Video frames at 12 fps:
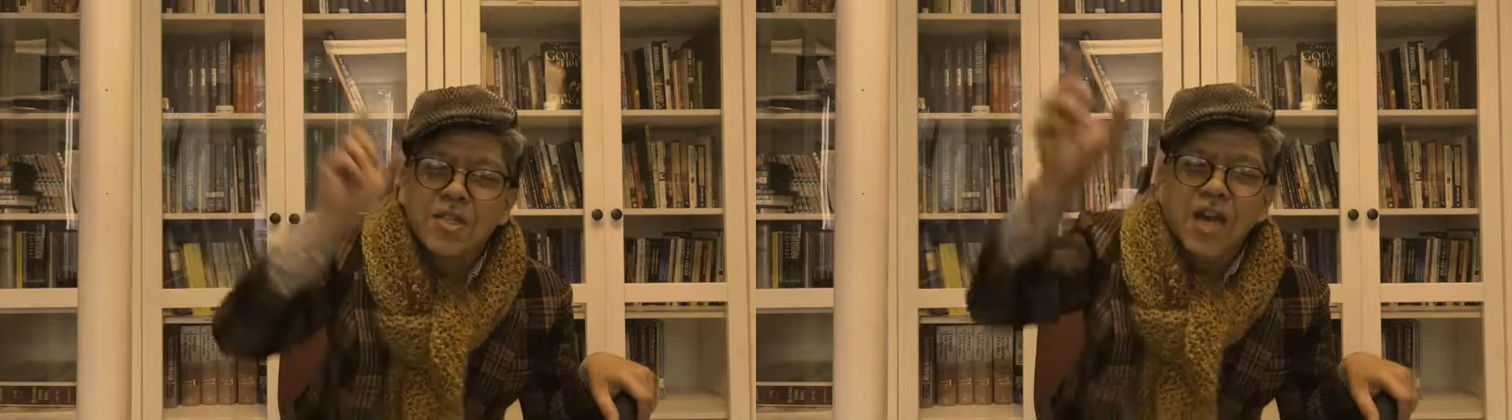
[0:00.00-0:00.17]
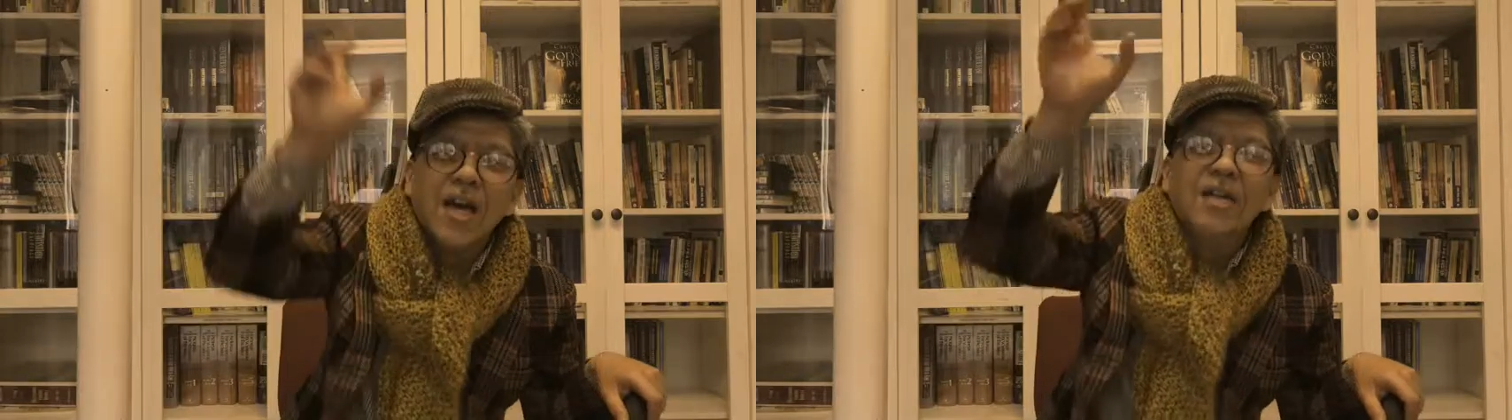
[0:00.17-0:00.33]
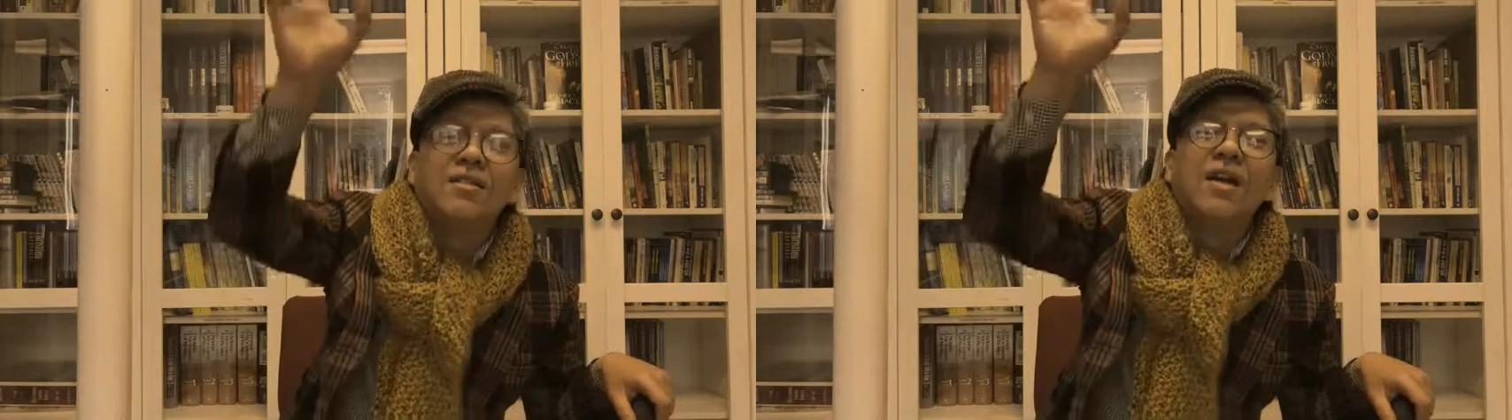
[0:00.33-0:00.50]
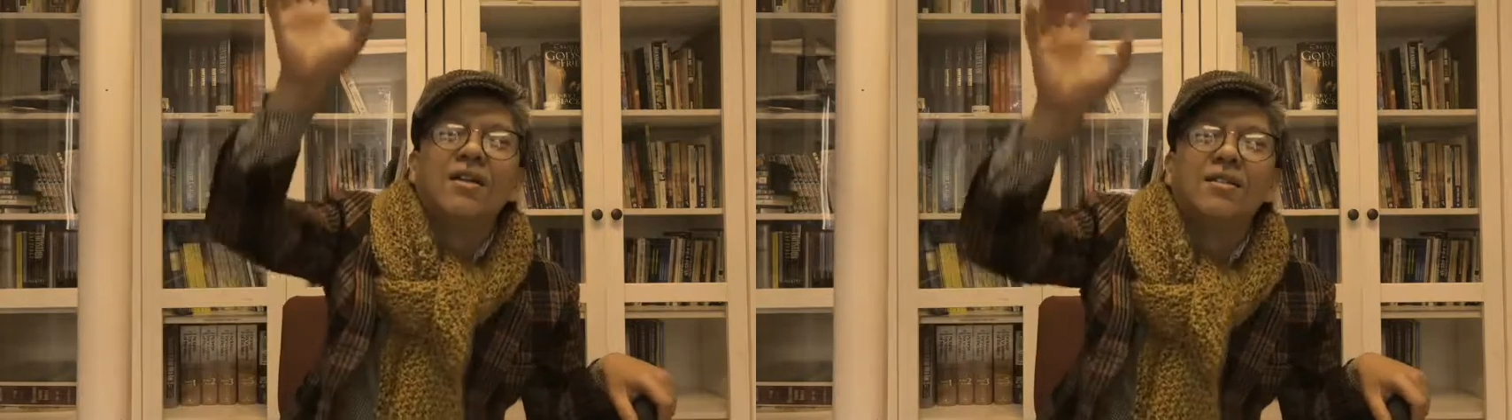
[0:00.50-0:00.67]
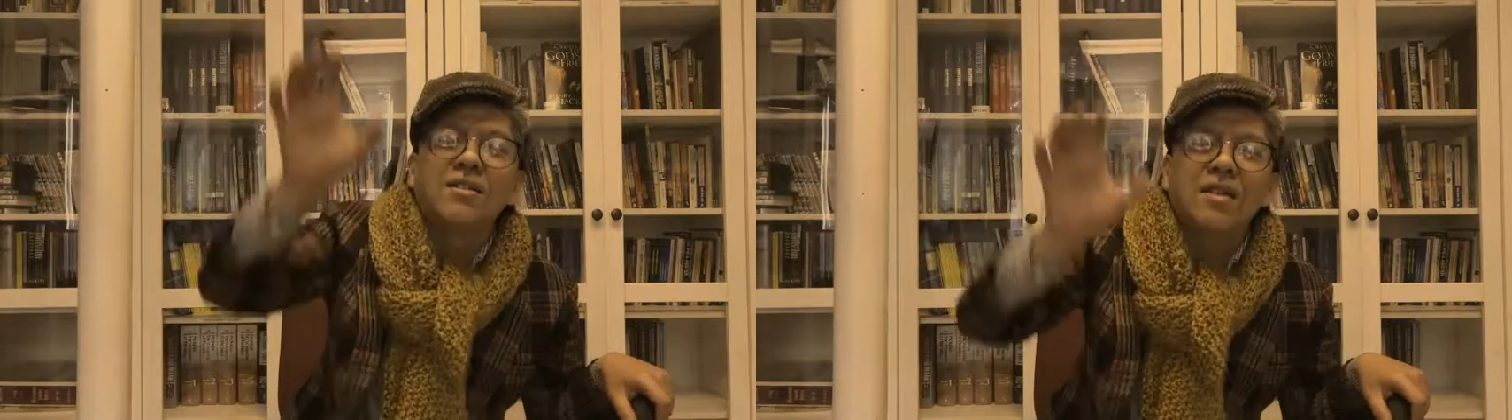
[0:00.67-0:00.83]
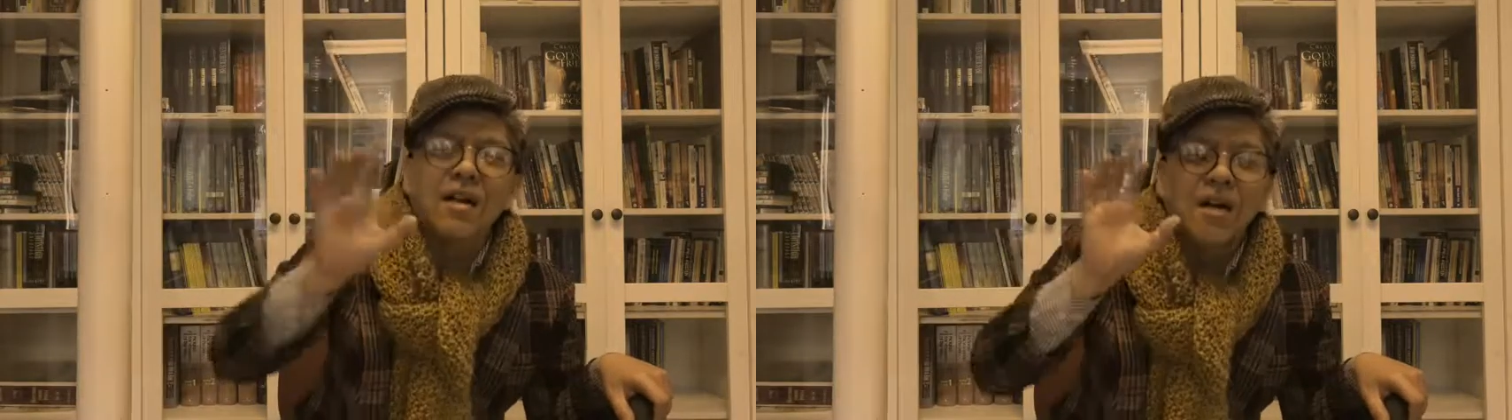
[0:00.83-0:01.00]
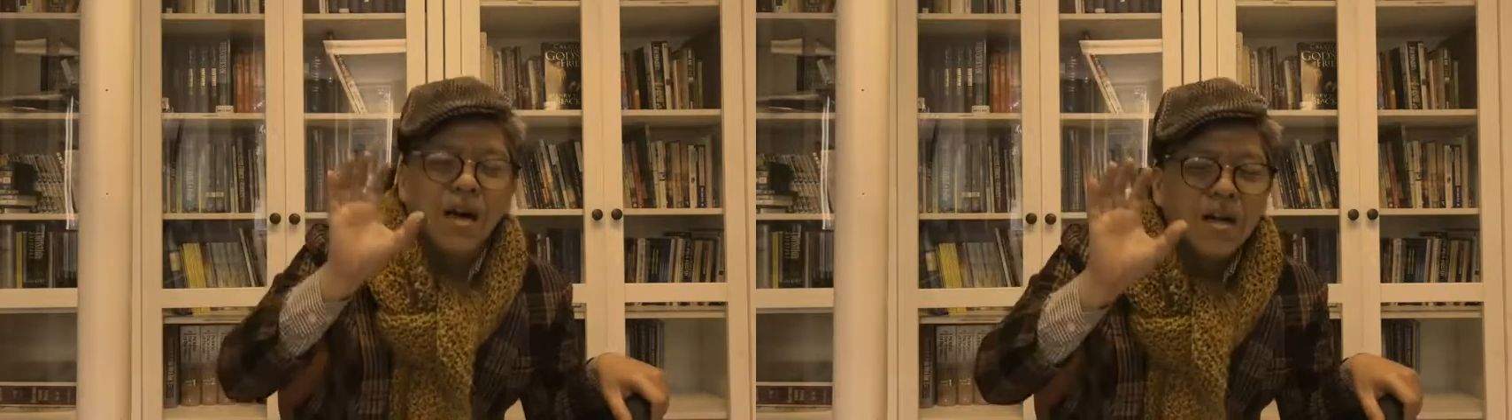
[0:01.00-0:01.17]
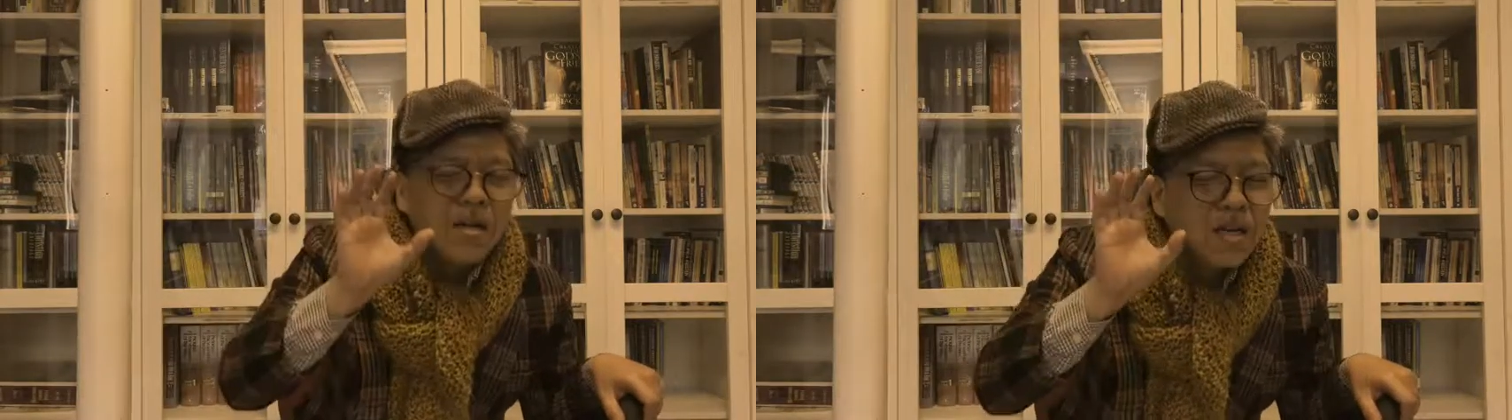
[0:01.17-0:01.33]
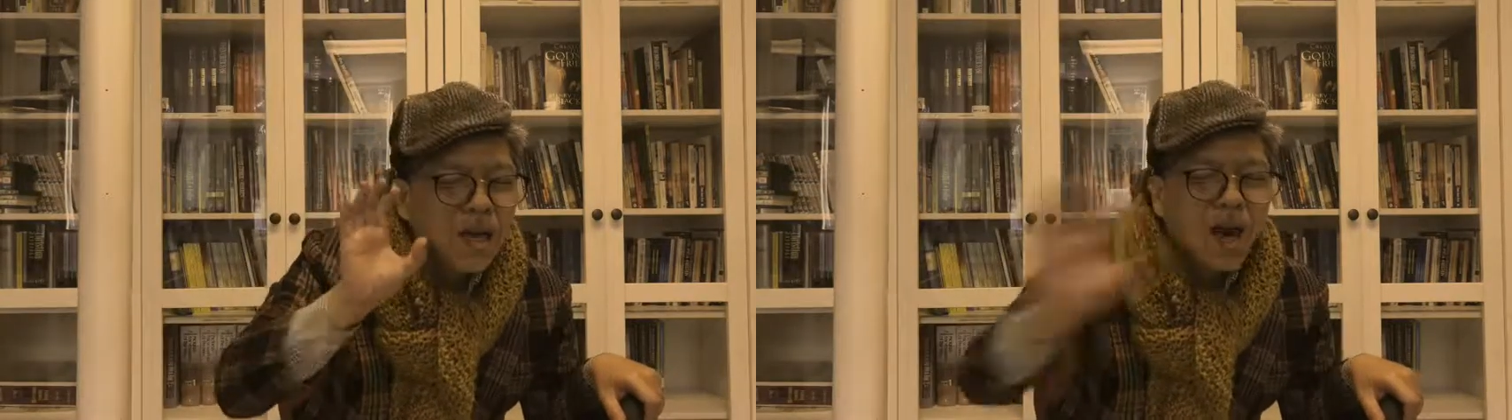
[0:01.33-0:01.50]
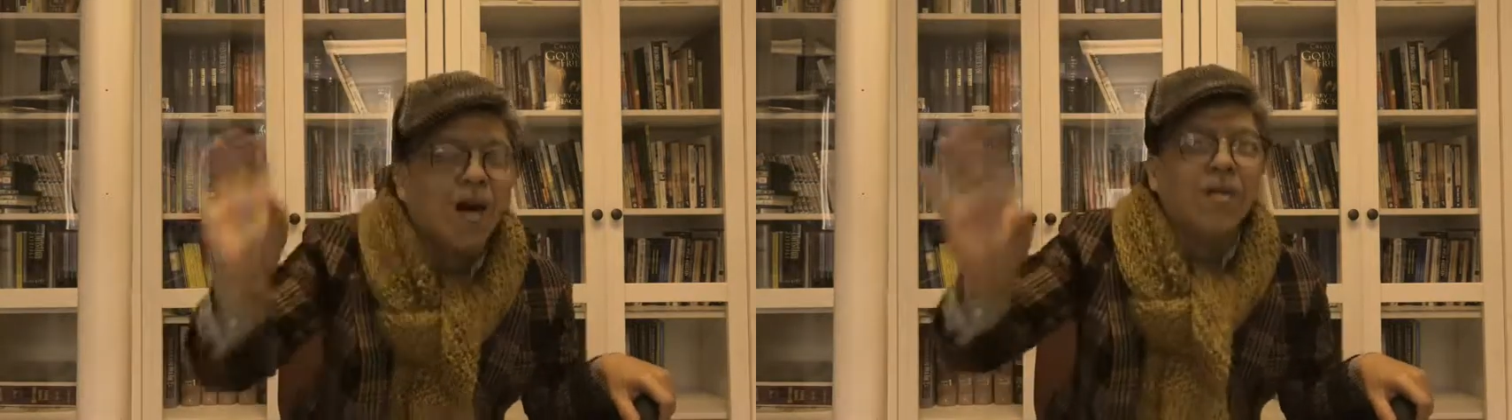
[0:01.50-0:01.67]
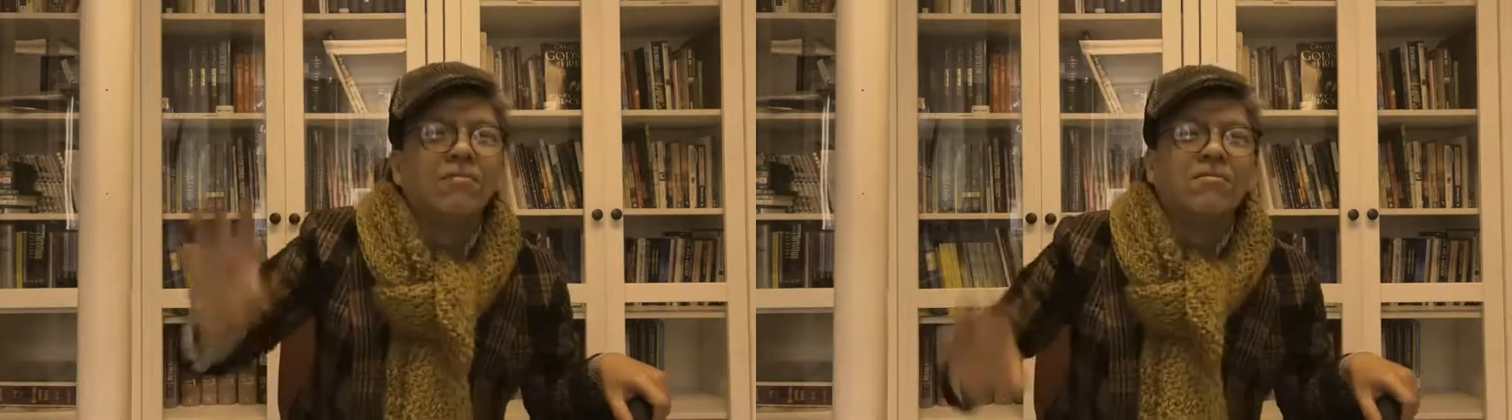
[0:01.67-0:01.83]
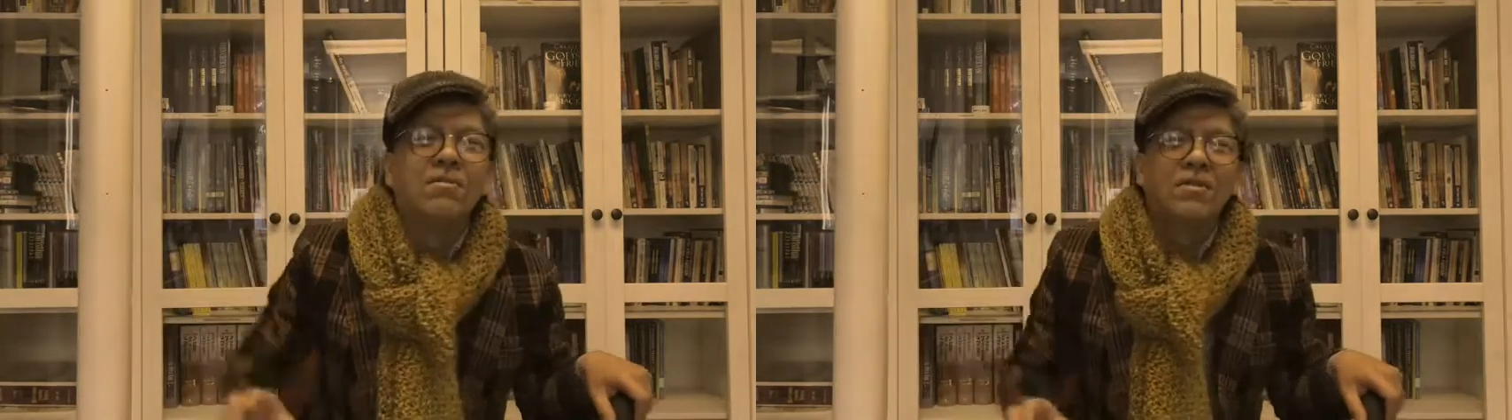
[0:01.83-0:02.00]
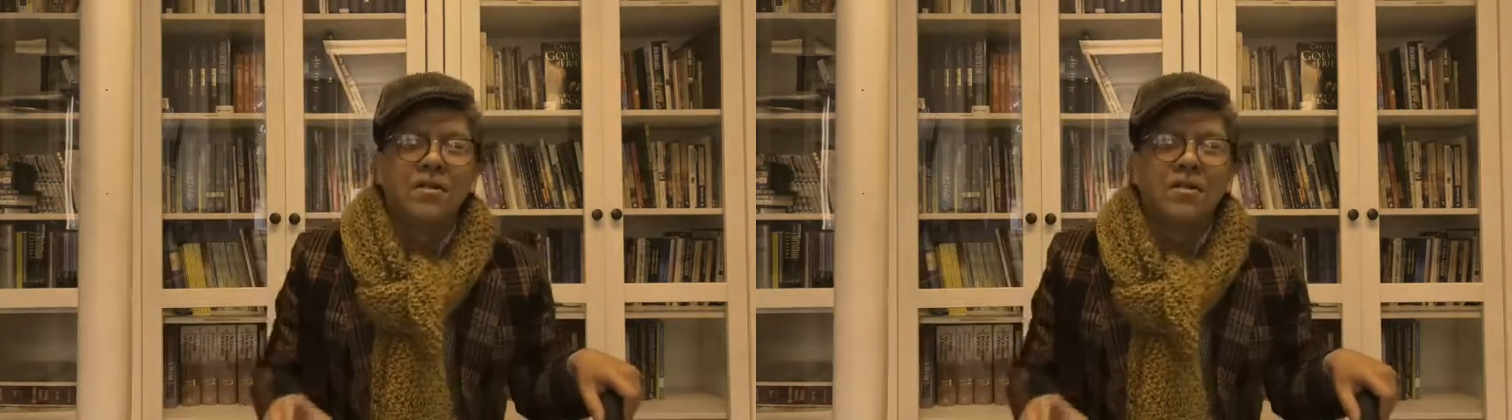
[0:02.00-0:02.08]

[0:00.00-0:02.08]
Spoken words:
Jesus alone